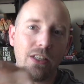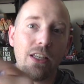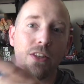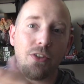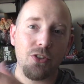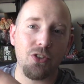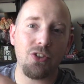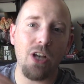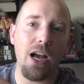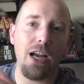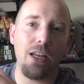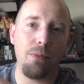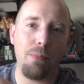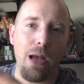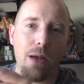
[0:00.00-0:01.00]
Either
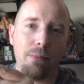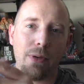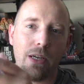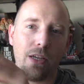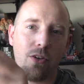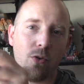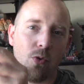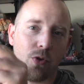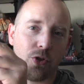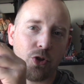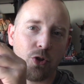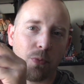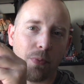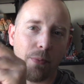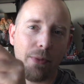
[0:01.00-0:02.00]
side, Batman or
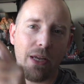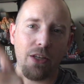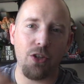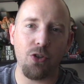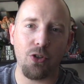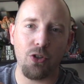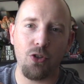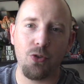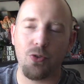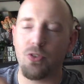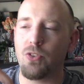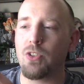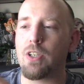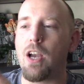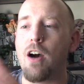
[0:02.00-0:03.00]
Superman, you can use
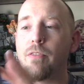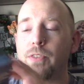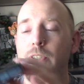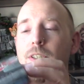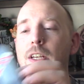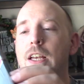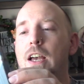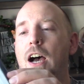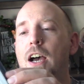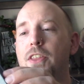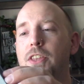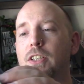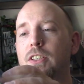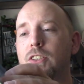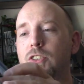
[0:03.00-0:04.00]
as a cover. I
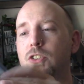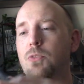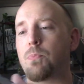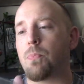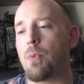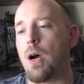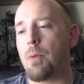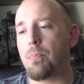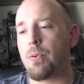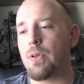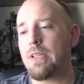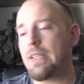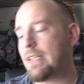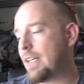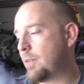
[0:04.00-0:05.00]
think this is a
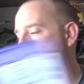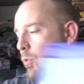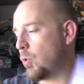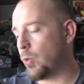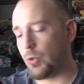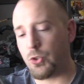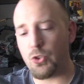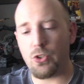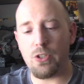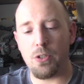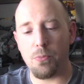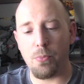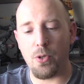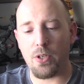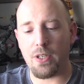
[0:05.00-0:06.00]
pretty damn cool
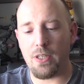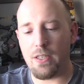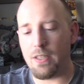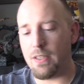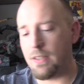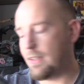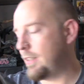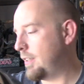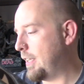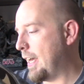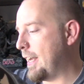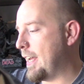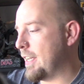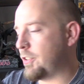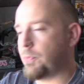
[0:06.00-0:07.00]
steelbook in
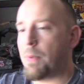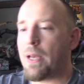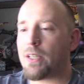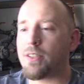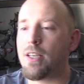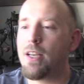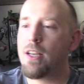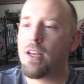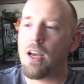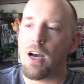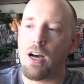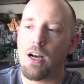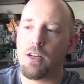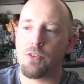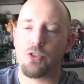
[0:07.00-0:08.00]
that aspect.
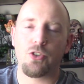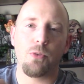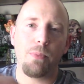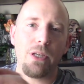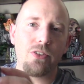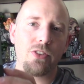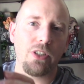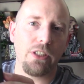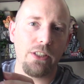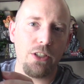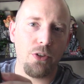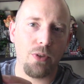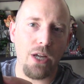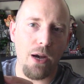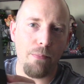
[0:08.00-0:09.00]
So basically,
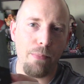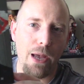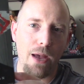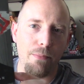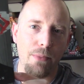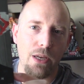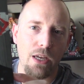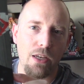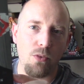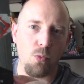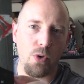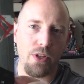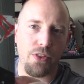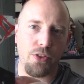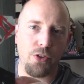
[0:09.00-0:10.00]
you got Batman
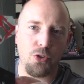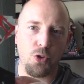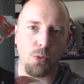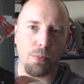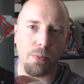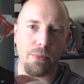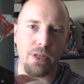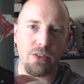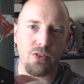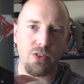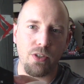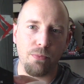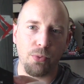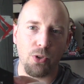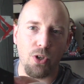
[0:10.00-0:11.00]
with the Superman
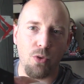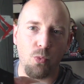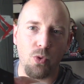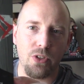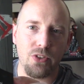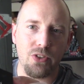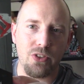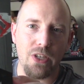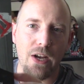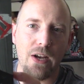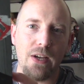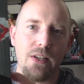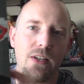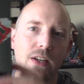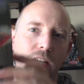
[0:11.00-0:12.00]
symbol on one
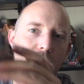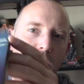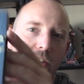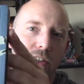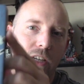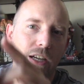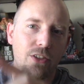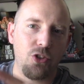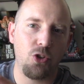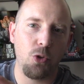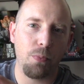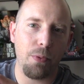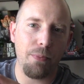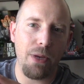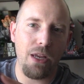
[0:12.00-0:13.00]
side. You got
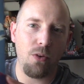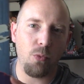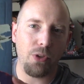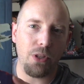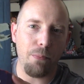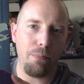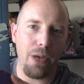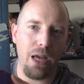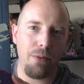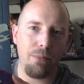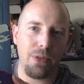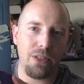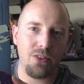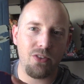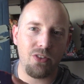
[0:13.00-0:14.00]
Superman with the
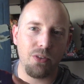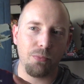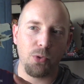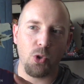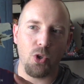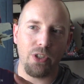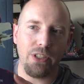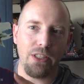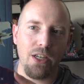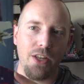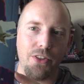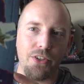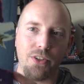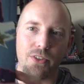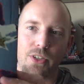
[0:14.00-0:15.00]
Batman symbol on the
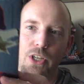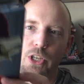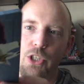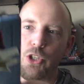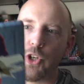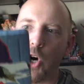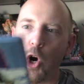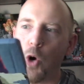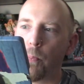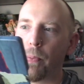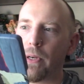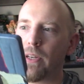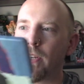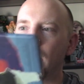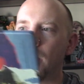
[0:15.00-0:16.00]
other. You
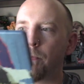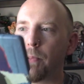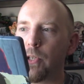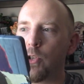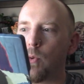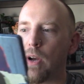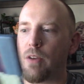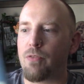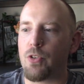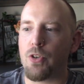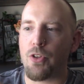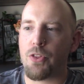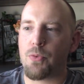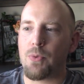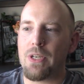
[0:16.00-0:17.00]
open it up and you have your
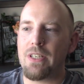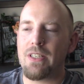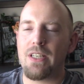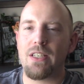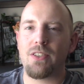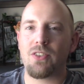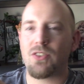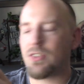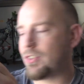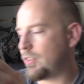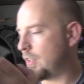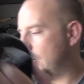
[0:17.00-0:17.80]
three discs.